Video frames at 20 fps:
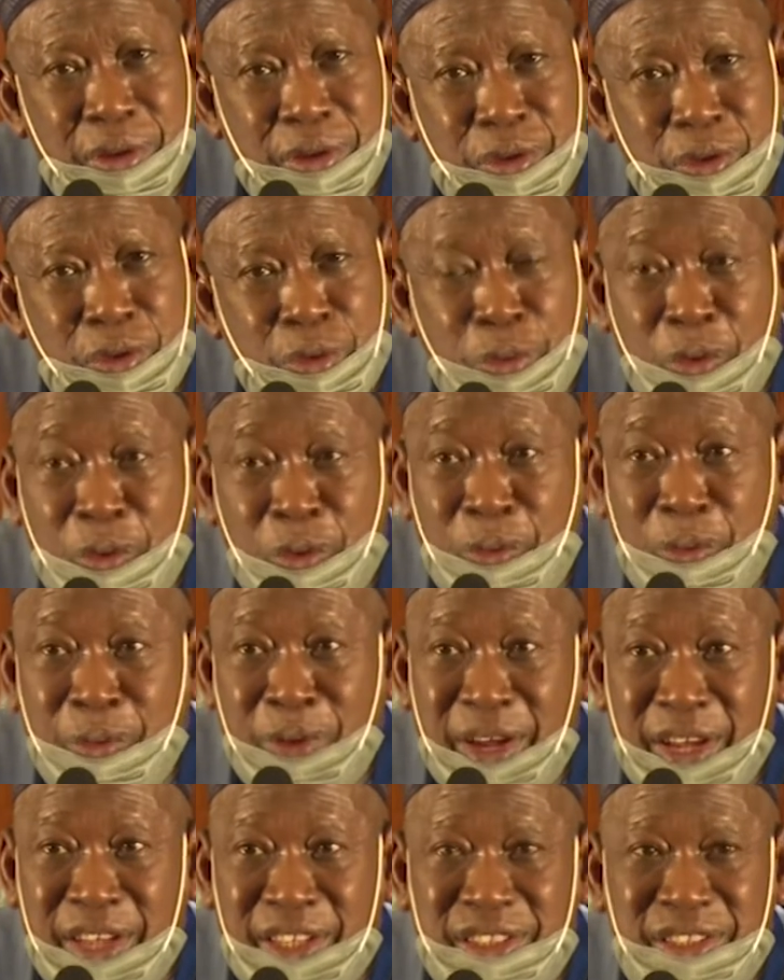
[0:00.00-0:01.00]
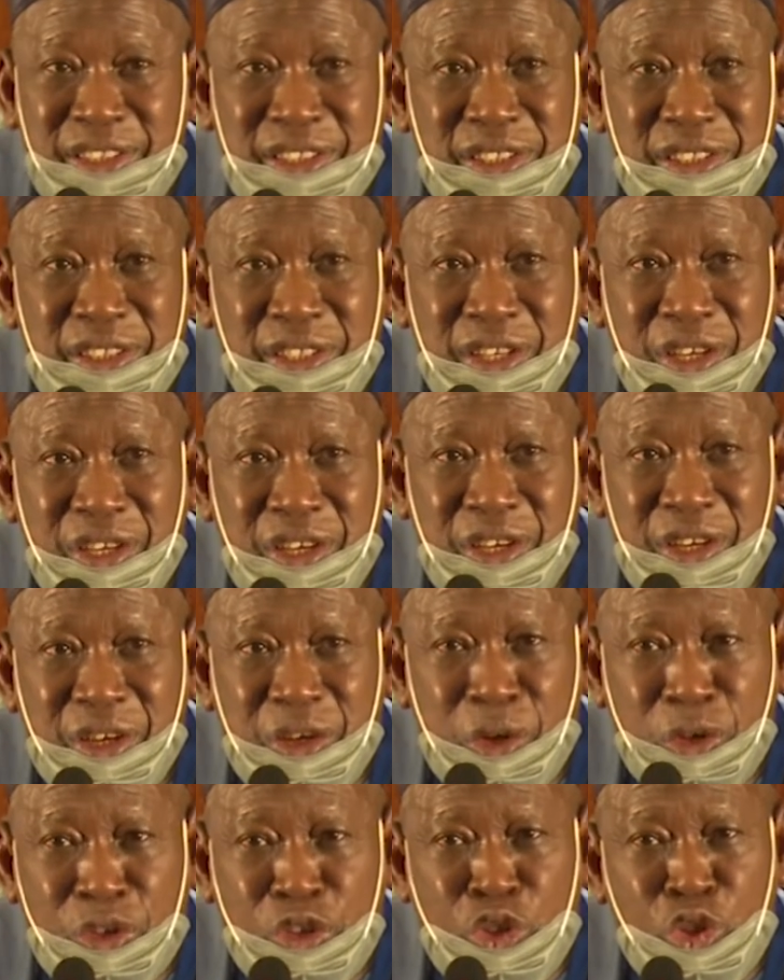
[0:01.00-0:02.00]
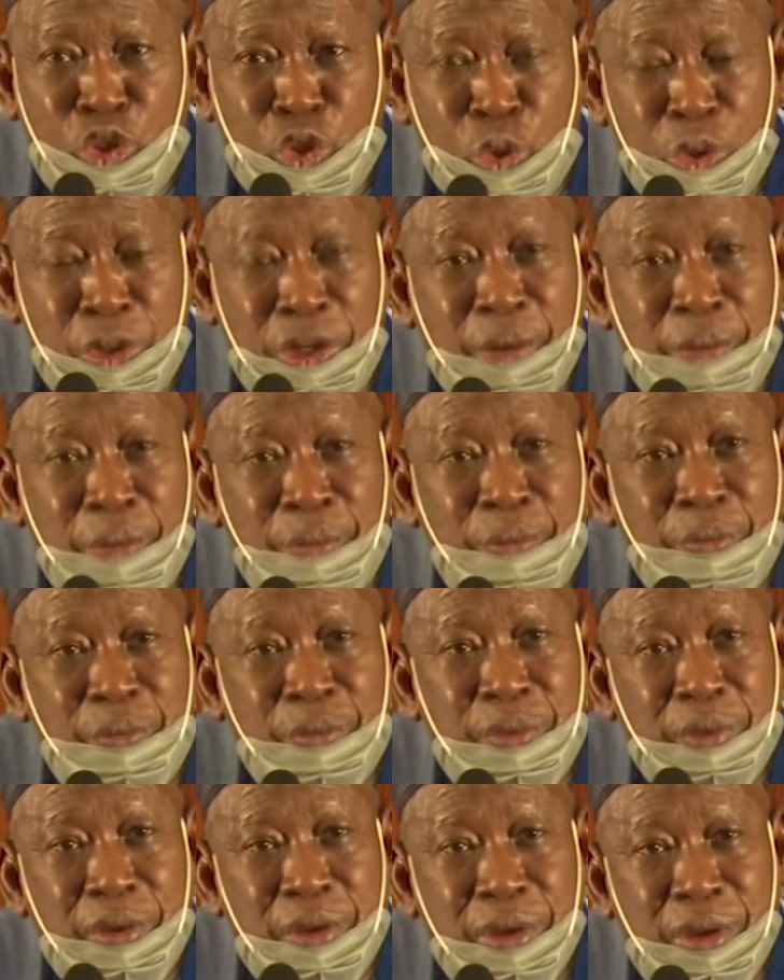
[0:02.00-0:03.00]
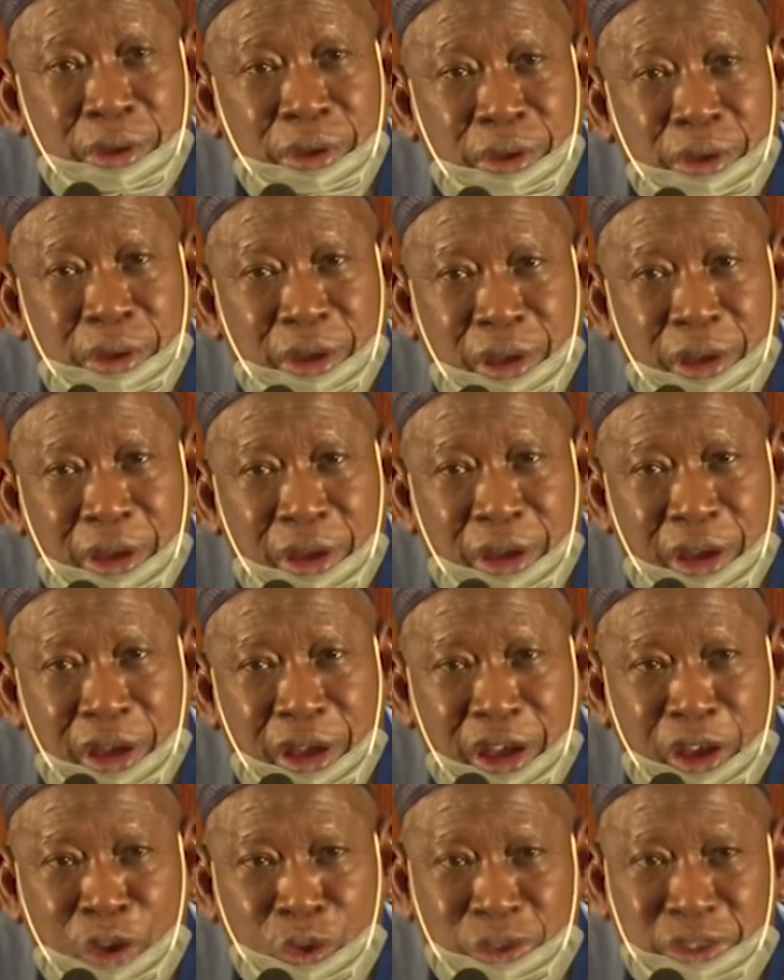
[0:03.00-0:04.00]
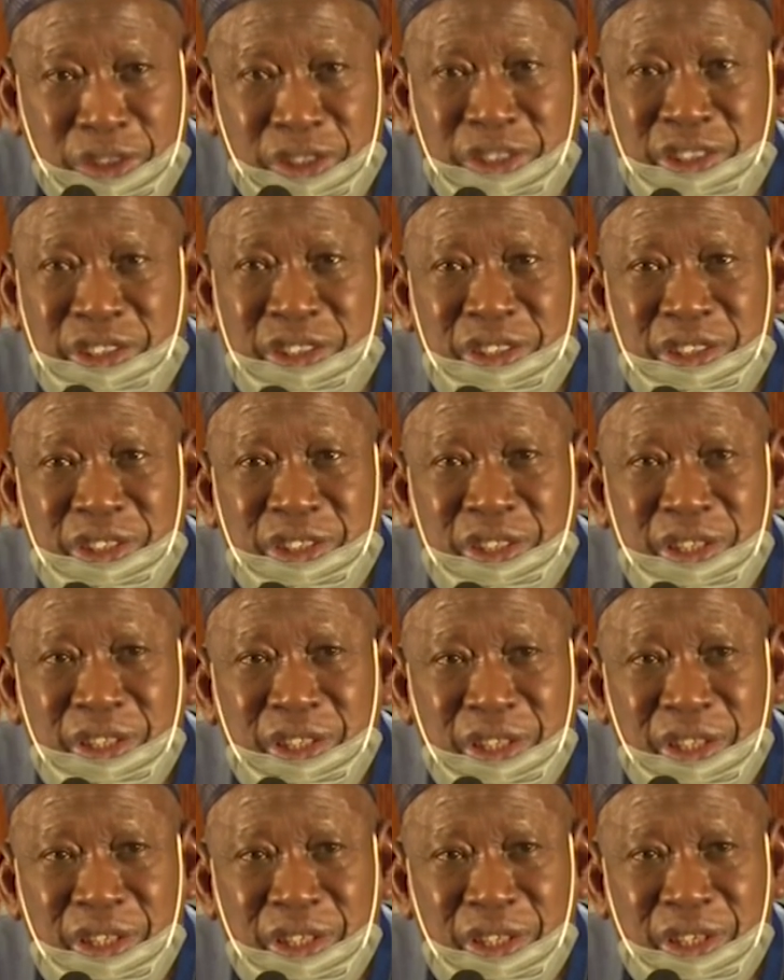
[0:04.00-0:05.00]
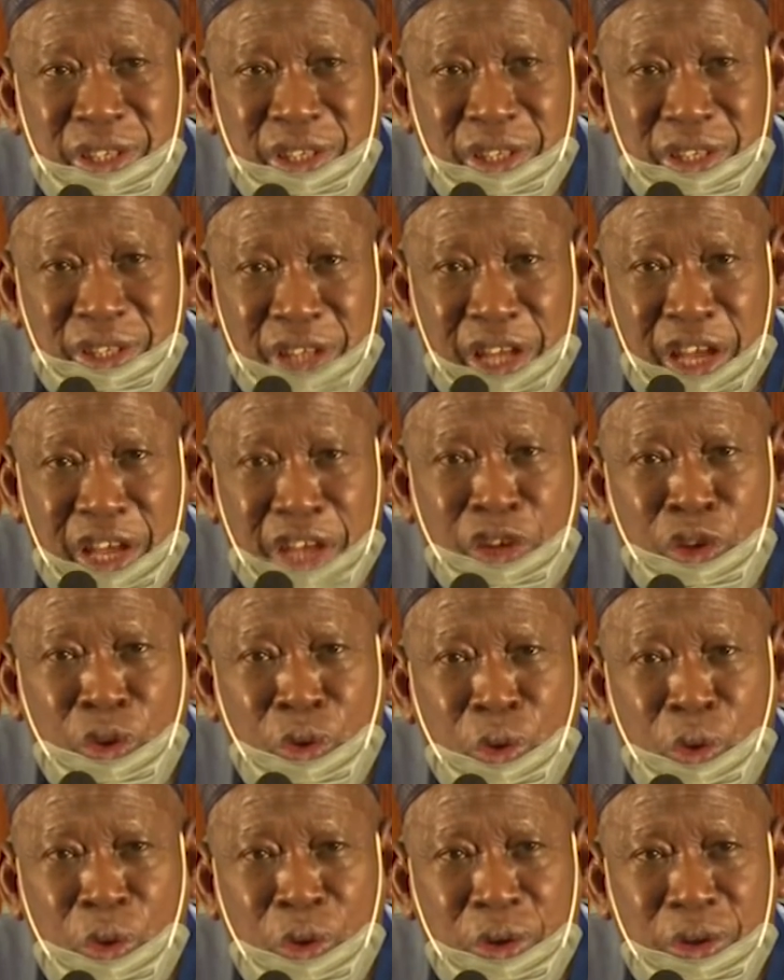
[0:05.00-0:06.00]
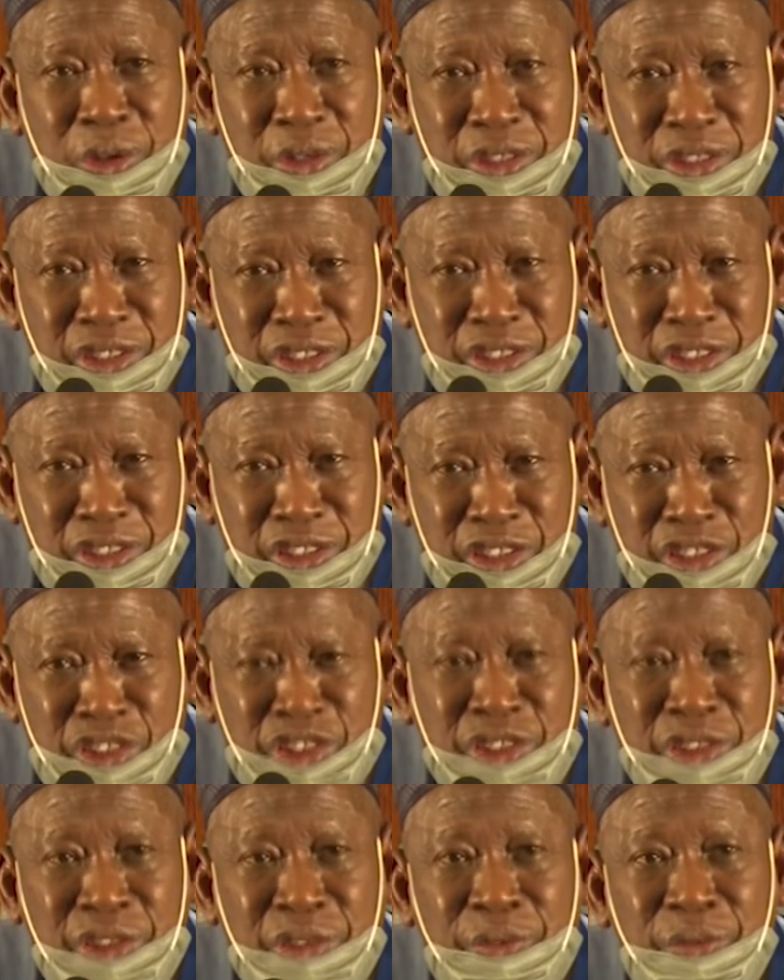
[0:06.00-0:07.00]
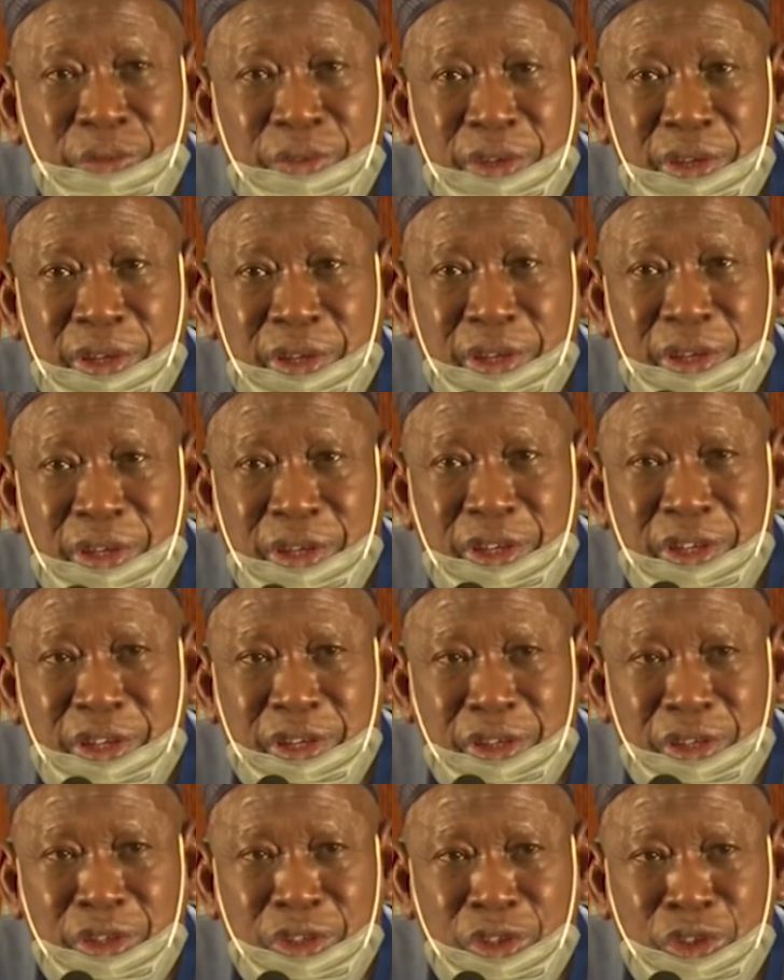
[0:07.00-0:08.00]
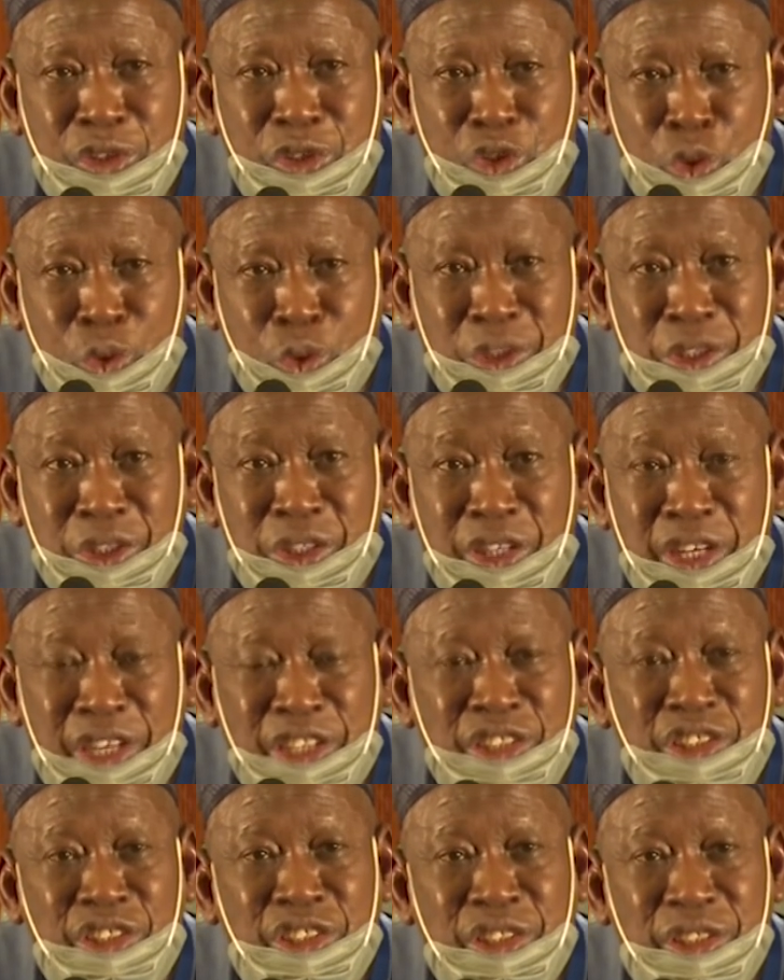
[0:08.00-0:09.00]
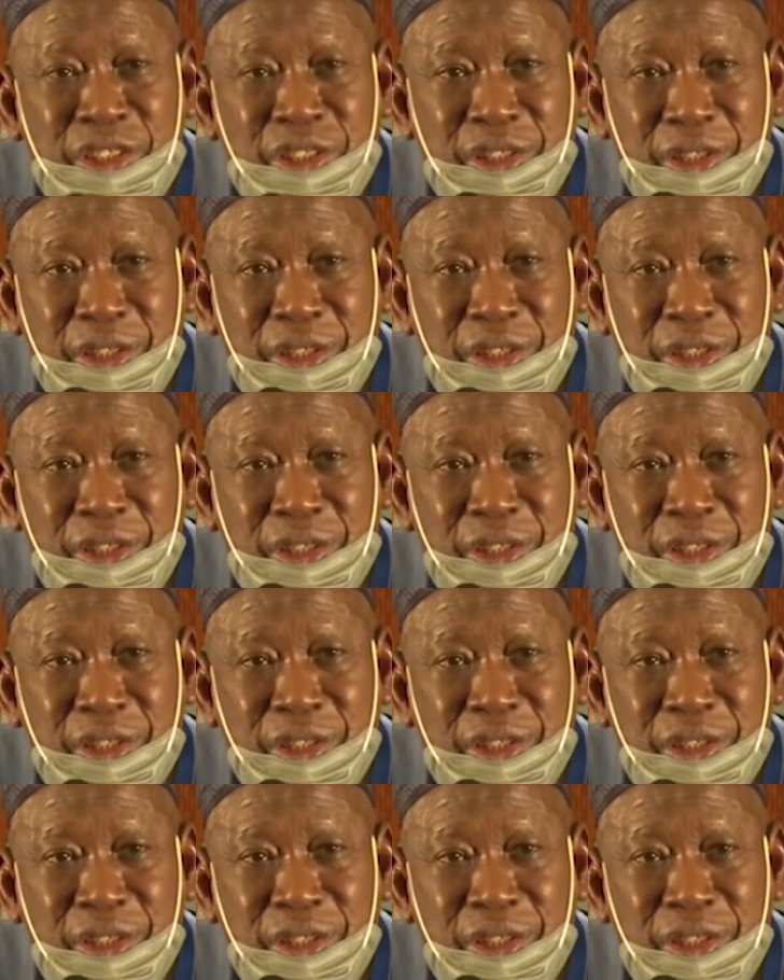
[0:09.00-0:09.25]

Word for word: to provide auditorium, houses, dining hall, kitchen, shooting range,